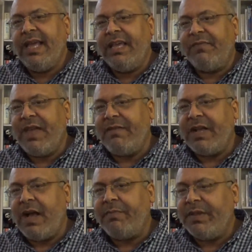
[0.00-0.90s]
If you have a
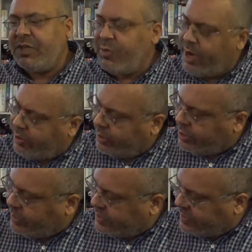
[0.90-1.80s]
copy of this record
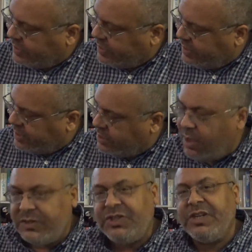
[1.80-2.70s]
and you can see the
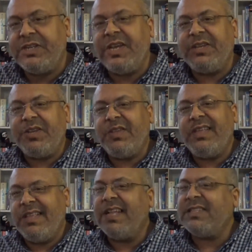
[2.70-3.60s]
Dog's Genitalia,
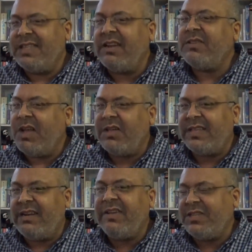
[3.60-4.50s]

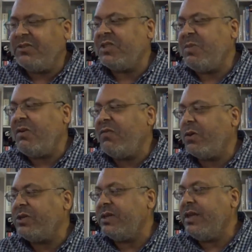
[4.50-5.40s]
that'll get you a small
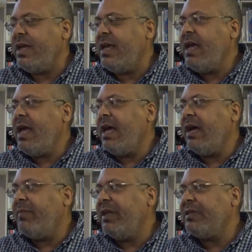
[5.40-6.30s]
fortune.
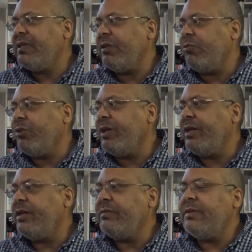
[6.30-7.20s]
But this is a really
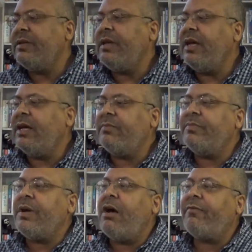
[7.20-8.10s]
good
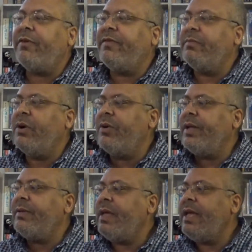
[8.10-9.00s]
offering from Bowie.